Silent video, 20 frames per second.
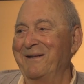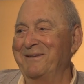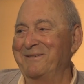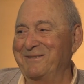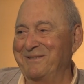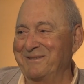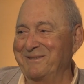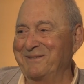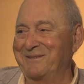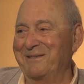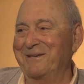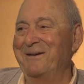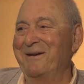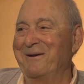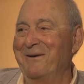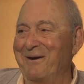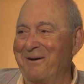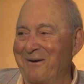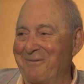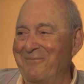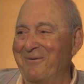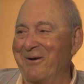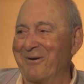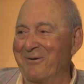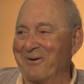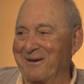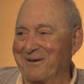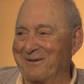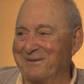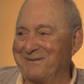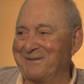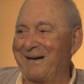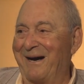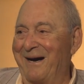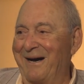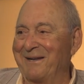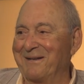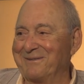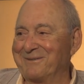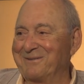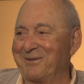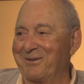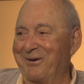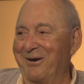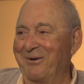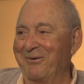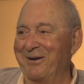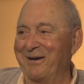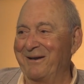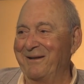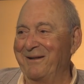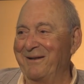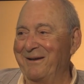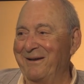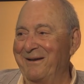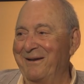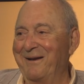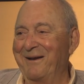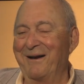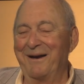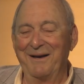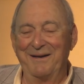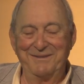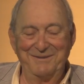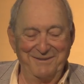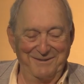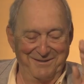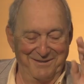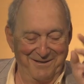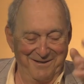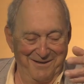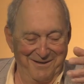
and she's America's artist laureate. Incredible. I said,